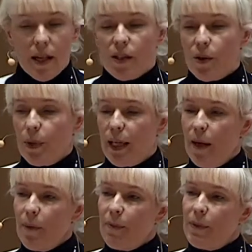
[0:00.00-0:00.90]
So we
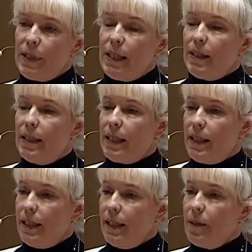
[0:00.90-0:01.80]
came up with this
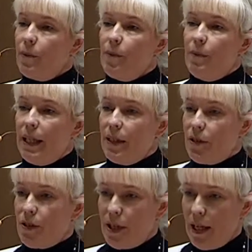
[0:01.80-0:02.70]
idea that we will make it
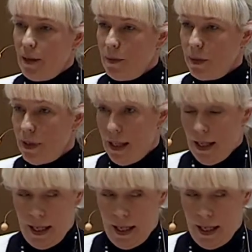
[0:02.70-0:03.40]
sustainable.